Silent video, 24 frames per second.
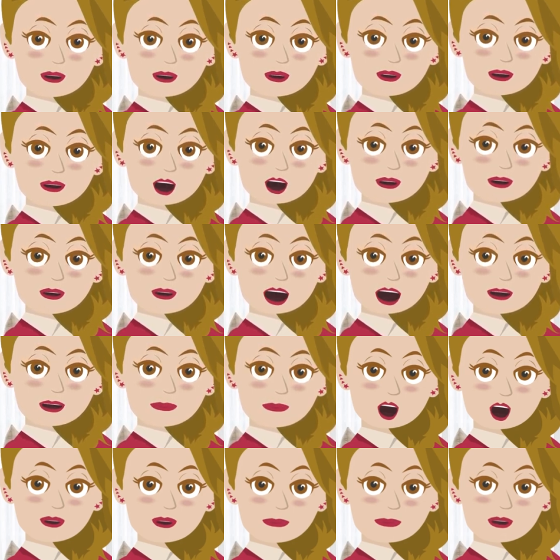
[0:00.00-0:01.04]
You've
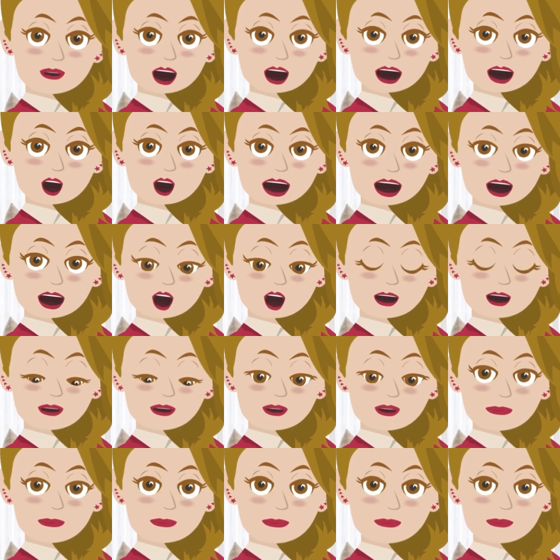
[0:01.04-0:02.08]
practiced for a while
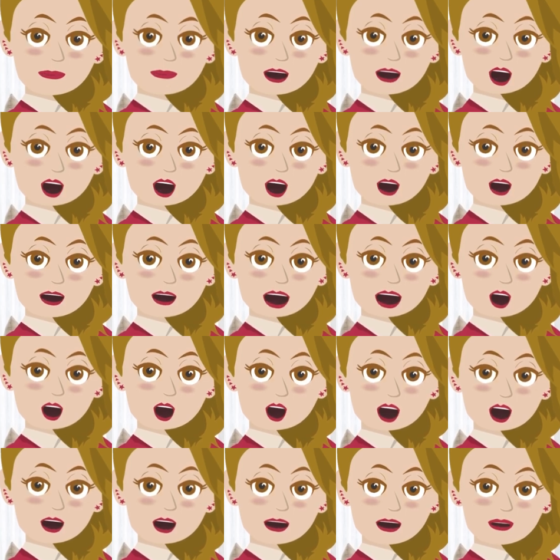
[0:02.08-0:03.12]
feeling
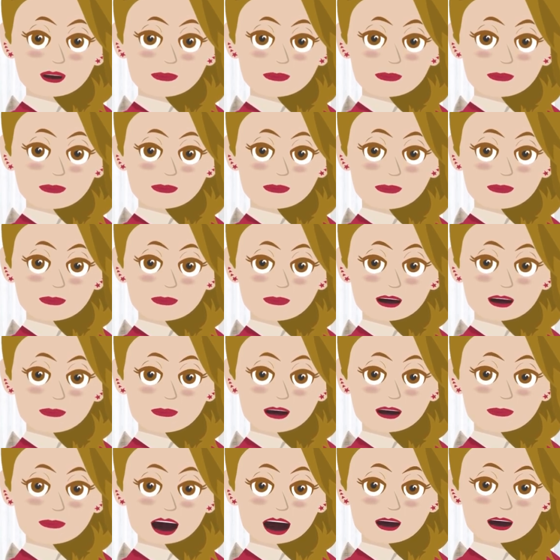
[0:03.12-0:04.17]
unworthy.
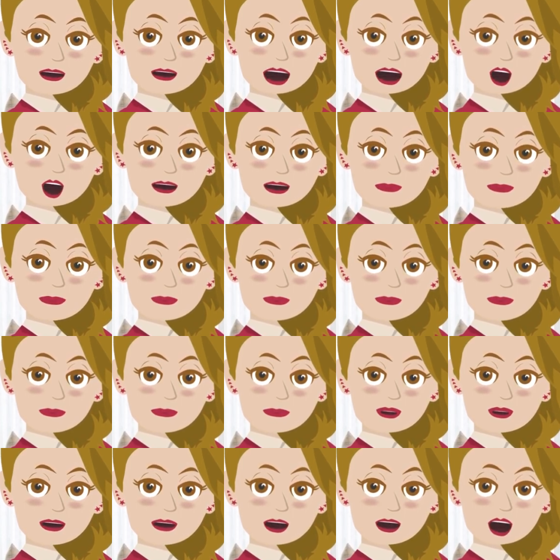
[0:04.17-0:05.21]
And so
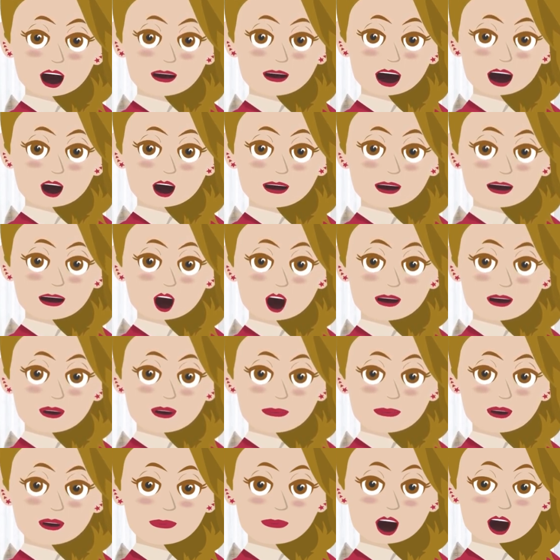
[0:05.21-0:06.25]
you've got habits
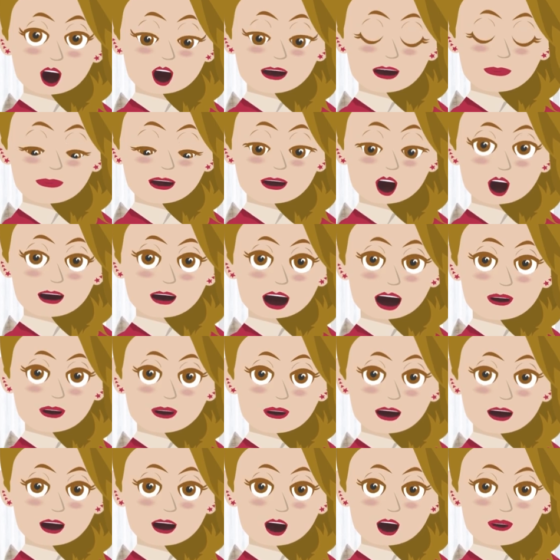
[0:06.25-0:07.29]
of thought. You have
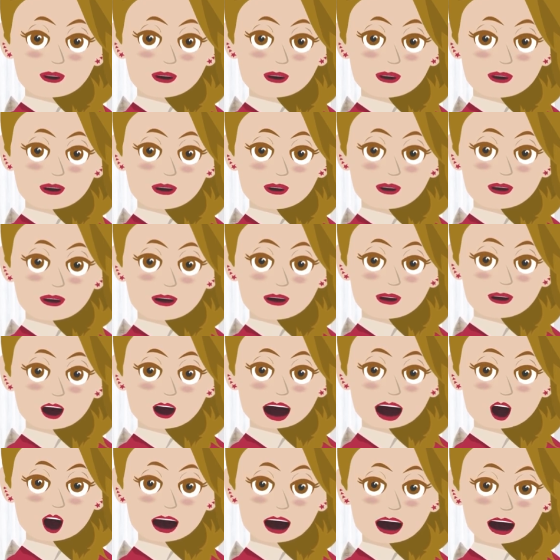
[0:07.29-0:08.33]
beliefs.
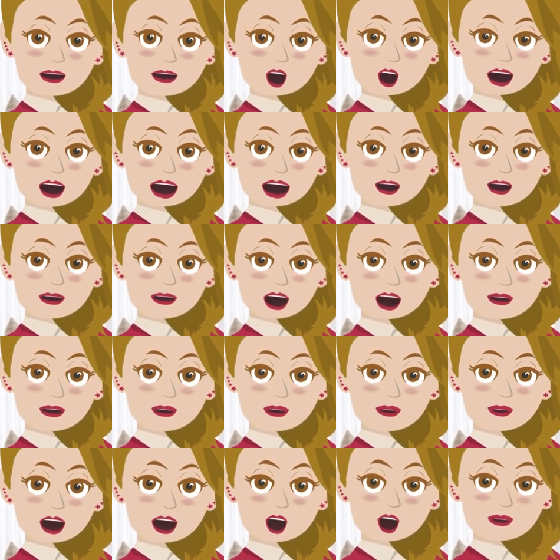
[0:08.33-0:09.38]
You hold away good
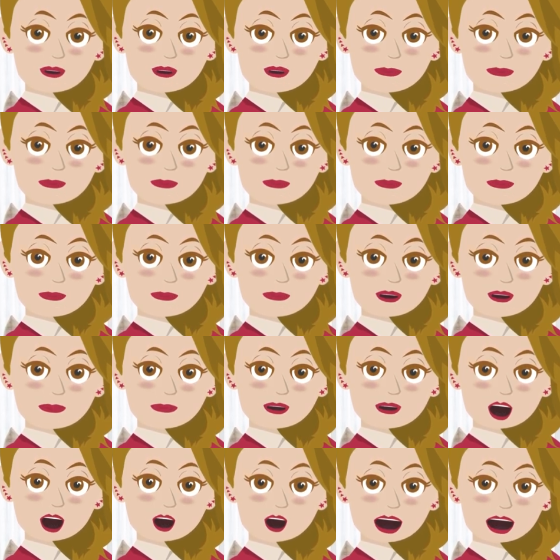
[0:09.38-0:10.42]
stuff
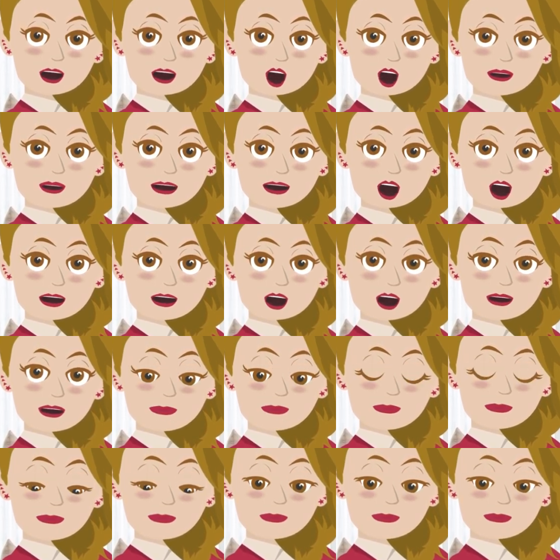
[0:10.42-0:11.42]
for no good reason.